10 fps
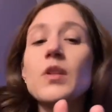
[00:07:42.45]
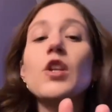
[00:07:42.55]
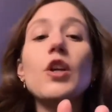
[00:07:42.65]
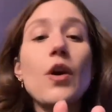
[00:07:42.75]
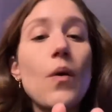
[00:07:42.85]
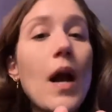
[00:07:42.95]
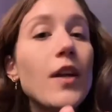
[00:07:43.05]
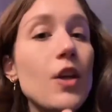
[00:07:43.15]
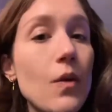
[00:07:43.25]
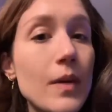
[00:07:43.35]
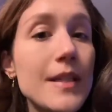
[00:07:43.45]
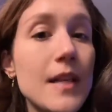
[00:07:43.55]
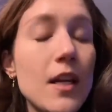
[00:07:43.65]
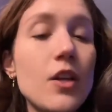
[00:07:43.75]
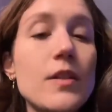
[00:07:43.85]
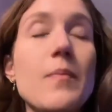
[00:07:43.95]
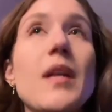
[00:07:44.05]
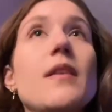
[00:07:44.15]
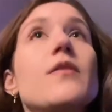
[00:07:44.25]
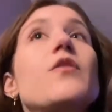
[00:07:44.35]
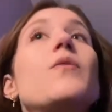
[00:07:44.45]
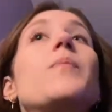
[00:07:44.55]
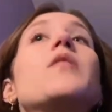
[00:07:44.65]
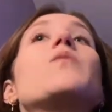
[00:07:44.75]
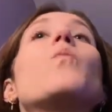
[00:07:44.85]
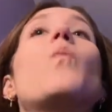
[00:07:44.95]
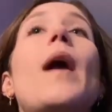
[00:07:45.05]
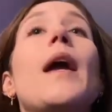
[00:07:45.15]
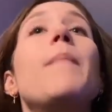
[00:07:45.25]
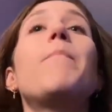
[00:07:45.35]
I know we say to use a bathing suit, but it's way